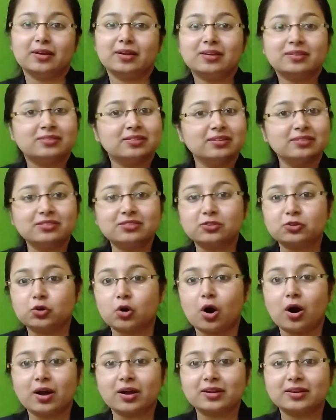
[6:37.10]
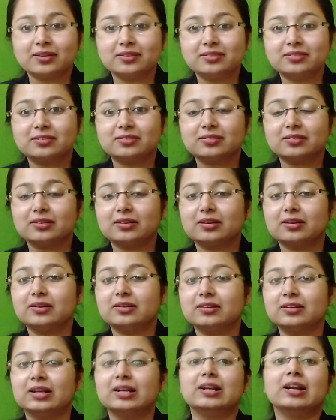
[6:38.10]
Since Congress
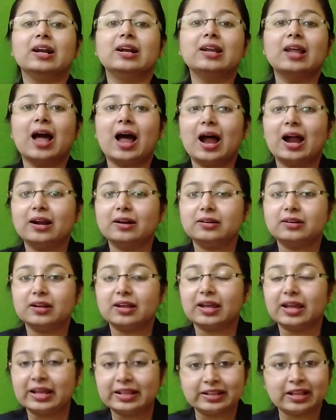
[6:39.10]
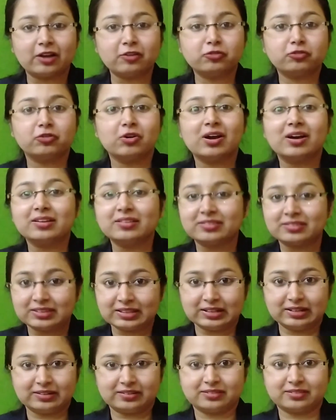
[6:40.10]
didn't had enough
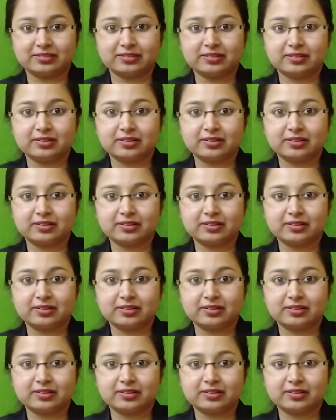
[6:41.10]
seats,